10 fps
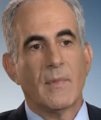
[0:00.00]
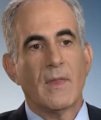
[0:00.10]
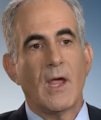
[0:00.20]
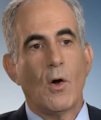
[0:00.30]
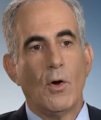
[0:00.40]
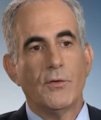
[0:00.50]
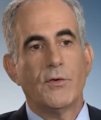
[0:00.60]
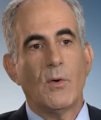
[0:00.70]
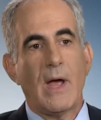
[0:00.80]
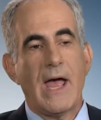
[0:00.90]
They
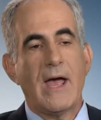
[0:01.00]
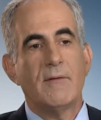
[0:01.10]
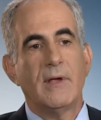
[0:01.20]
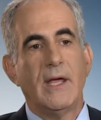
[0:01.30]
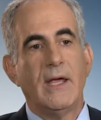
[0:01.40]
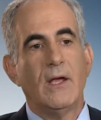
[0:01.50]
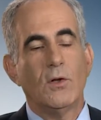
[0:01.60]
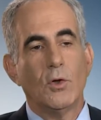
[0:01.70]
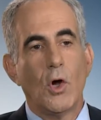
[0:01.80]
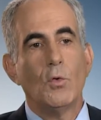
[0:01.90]
also have a
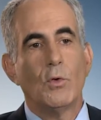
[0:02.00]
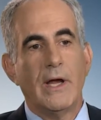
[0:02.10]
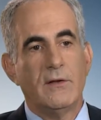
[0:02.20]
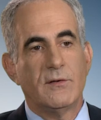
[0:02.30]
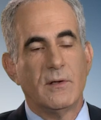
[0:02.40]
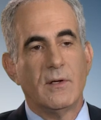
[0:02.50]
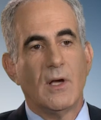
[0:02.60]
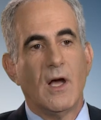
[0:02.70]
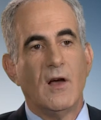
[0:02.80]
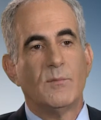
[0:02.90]
low rate
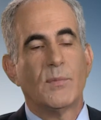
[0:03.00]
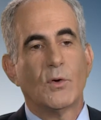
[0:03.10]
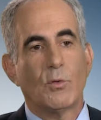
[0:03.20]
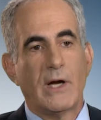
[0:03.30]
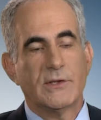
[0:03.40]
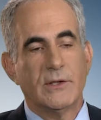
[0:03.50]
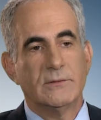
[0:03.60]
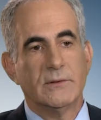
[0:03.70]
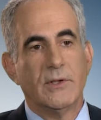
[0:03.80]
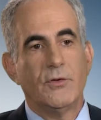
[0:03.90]
of
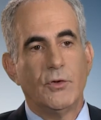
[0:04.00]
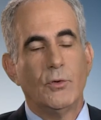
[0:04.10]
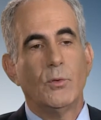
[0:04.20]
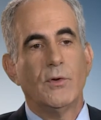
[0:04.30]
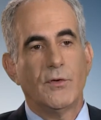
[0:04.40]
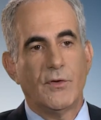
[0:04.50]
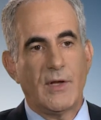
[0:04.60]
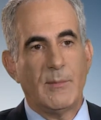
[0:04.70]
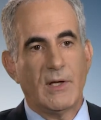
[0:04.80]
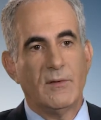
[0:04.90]
progression to
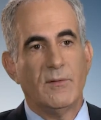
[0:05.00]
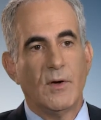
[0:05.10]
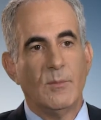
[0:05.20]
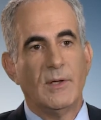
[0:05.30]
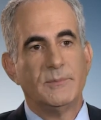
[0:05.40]
systemic lymphoma.